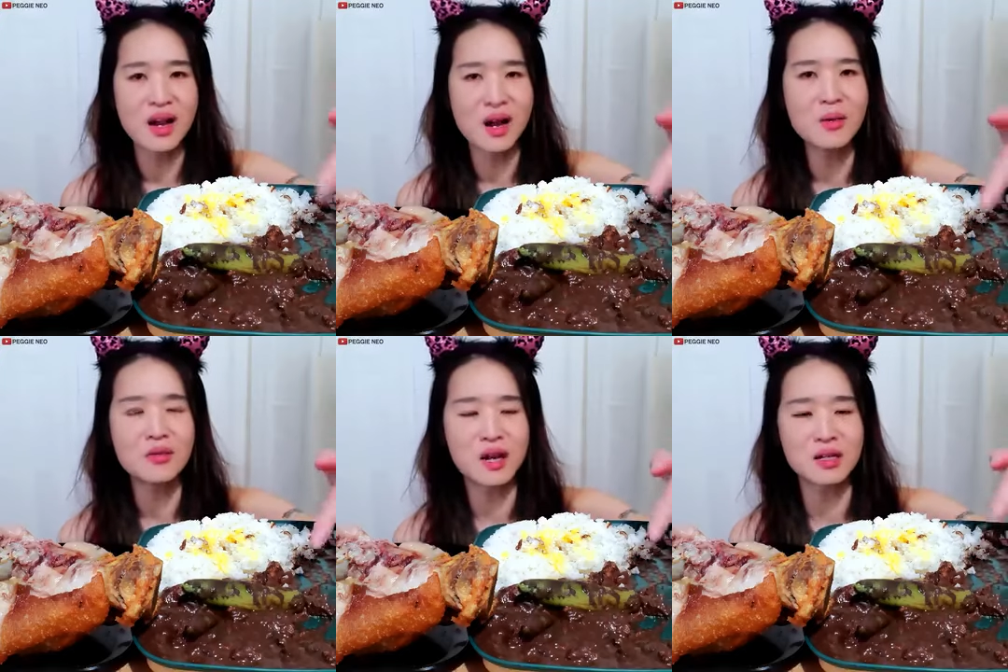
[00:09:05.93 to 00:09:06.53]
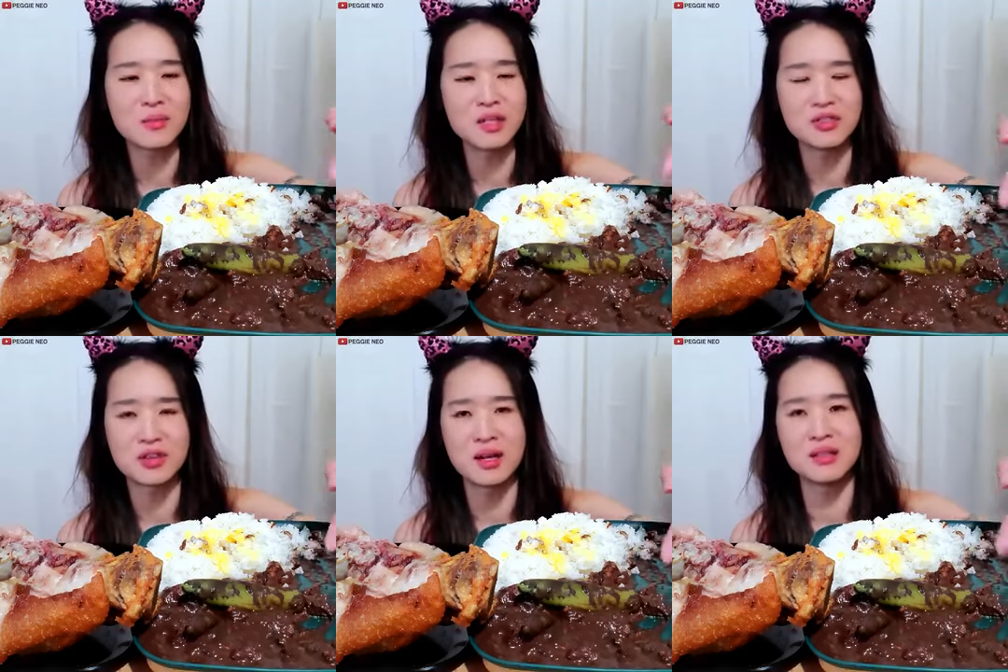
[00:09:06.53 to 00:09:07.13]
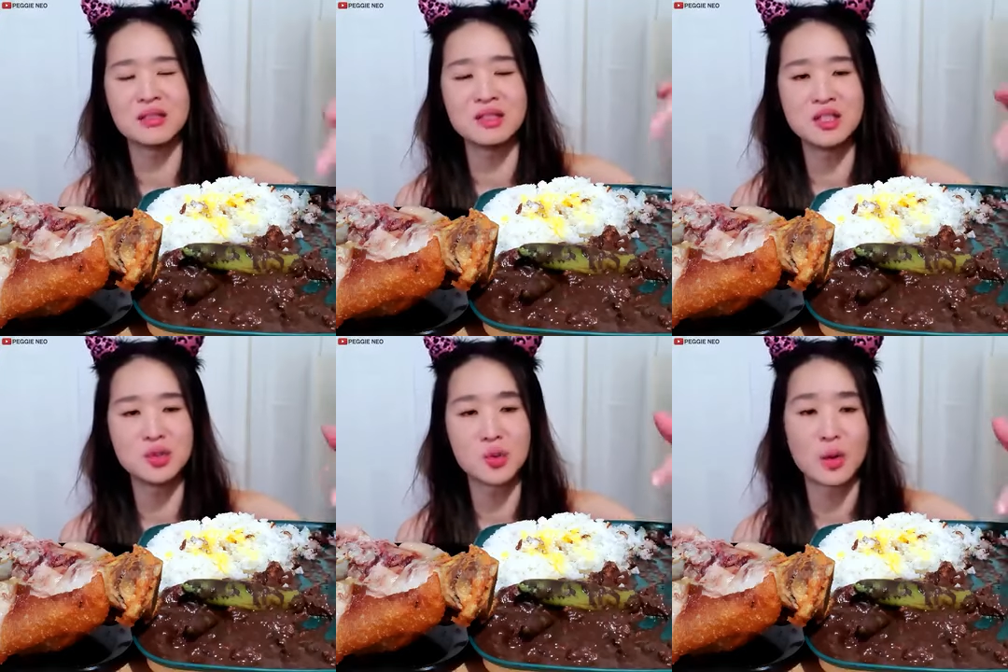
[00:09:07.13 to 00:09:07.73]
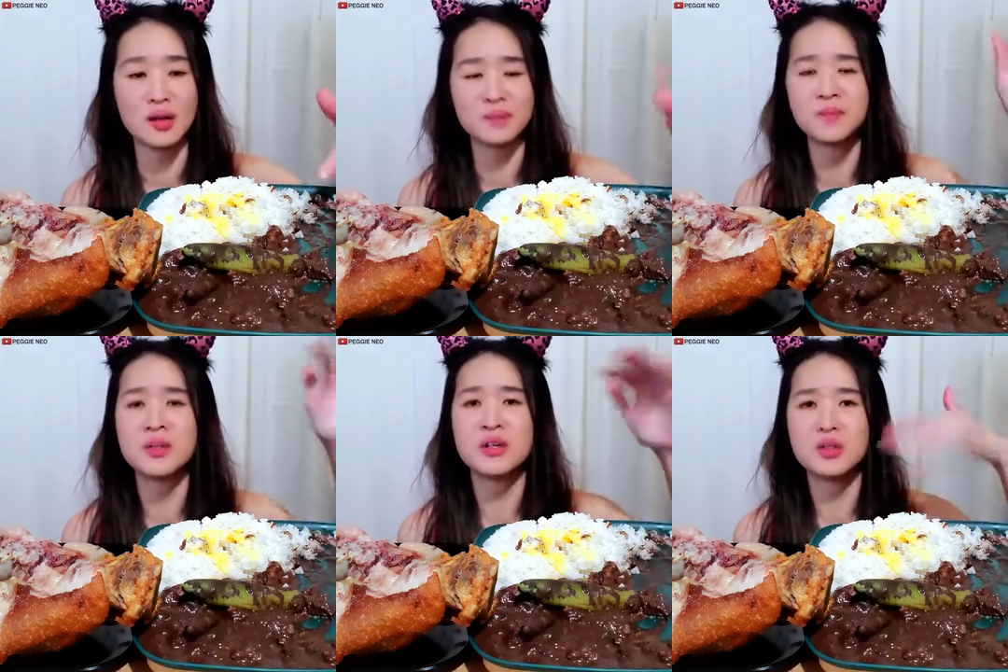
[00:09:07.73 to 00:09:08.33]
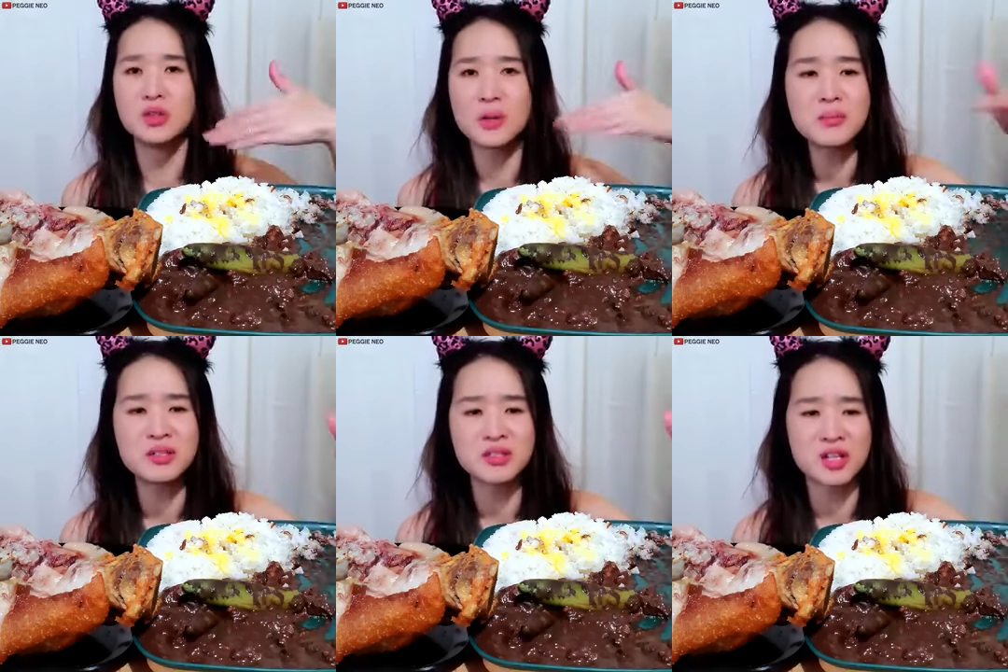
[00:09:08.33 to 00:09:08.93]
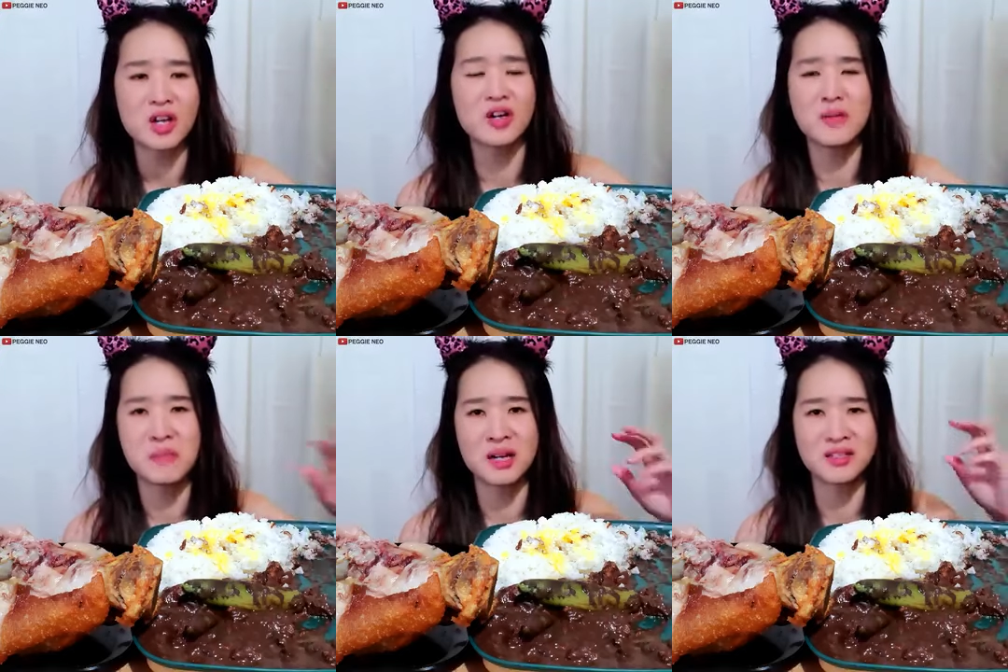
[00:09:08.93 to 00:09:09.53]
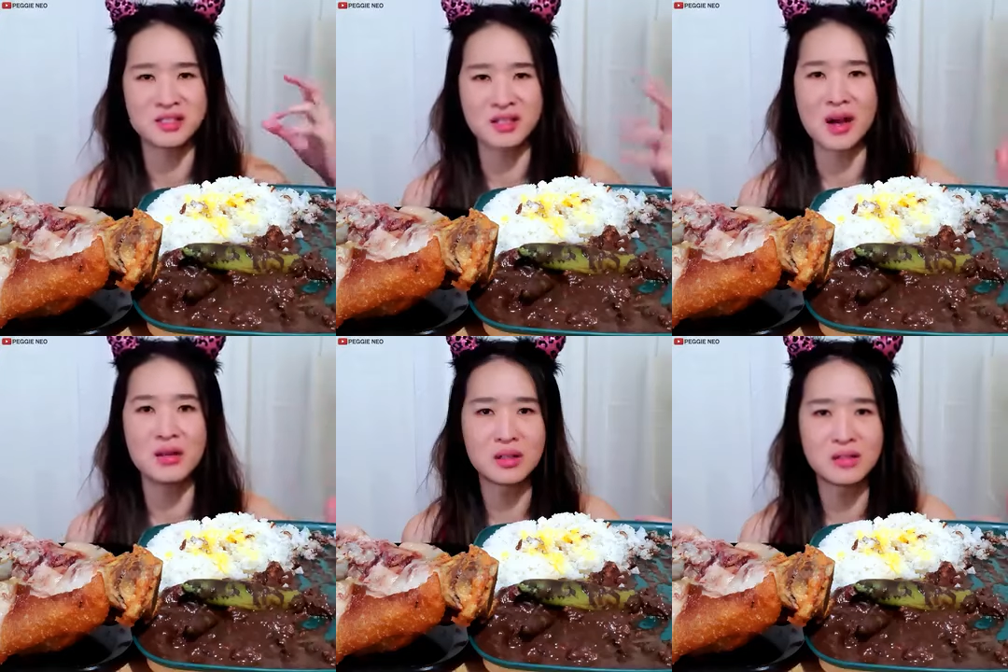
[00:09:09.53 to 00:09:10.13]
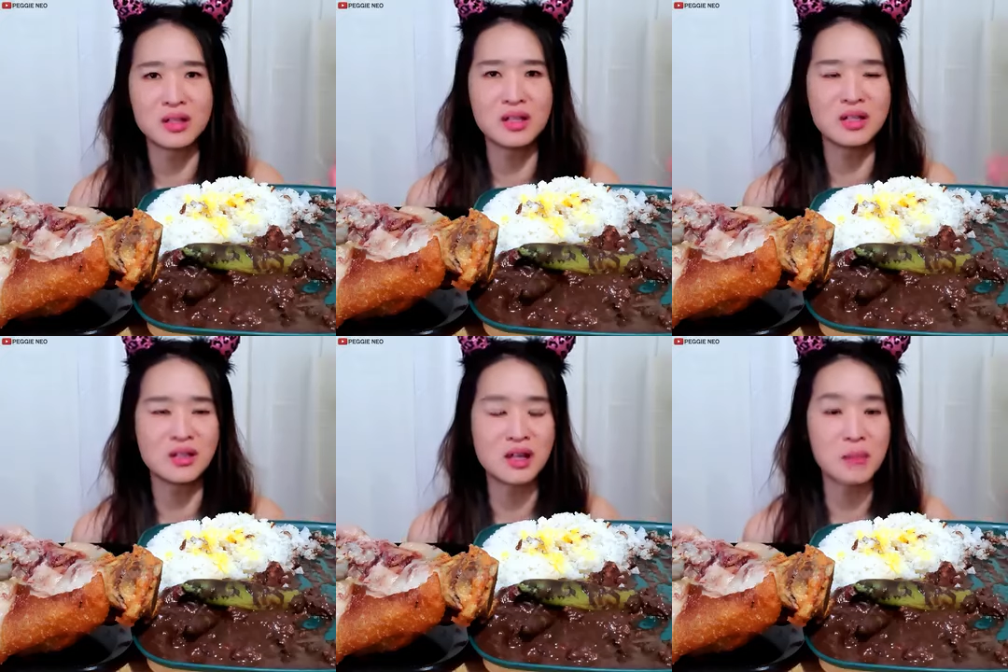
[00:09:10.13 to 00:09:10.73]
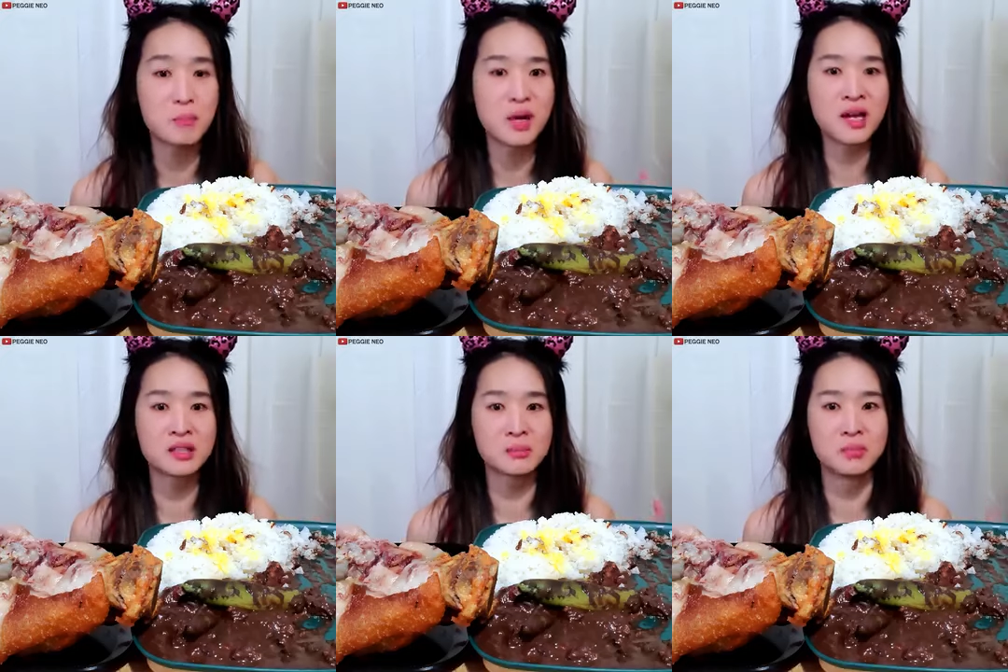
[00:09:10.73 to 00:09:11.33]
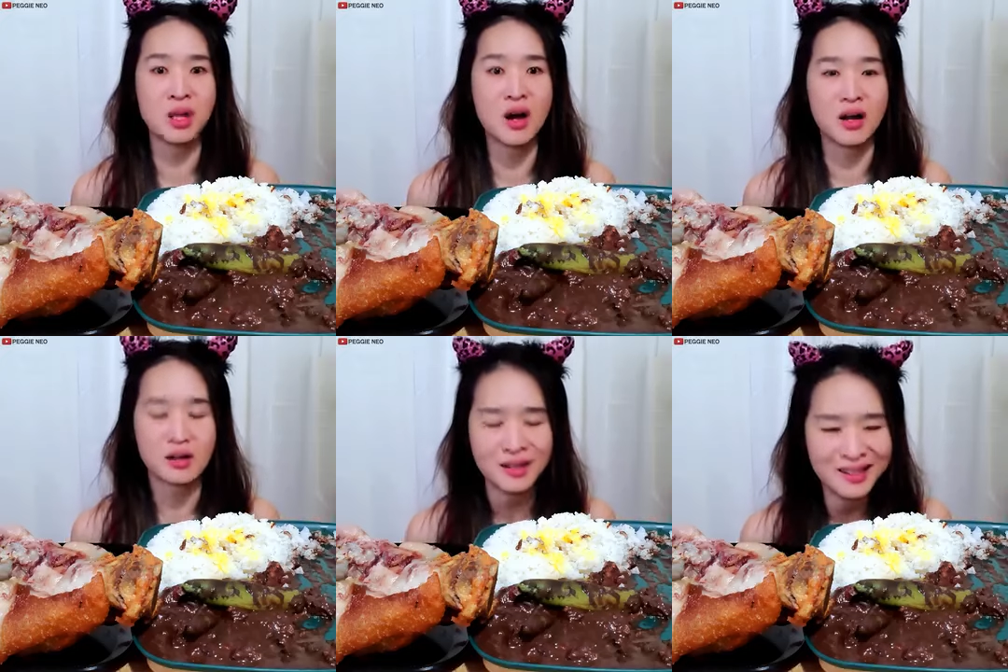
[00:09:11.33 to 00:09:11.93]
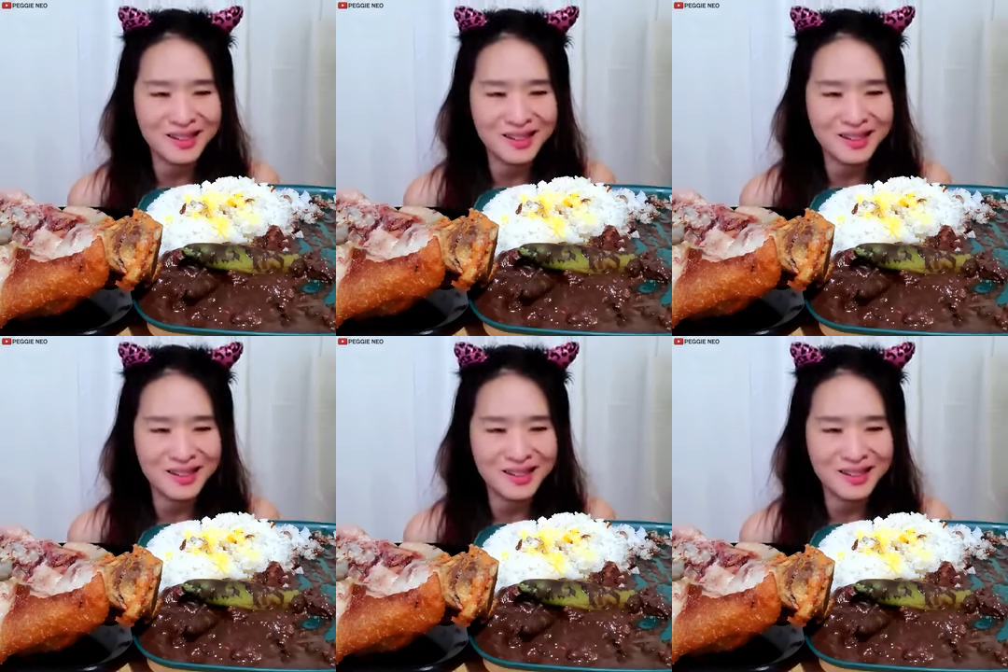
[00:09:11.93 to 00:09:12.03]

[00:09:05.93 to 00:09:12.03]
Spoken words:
I would recommend trying the dinuguan. Don't be scared off by the sound of it, you know, like pig's blood.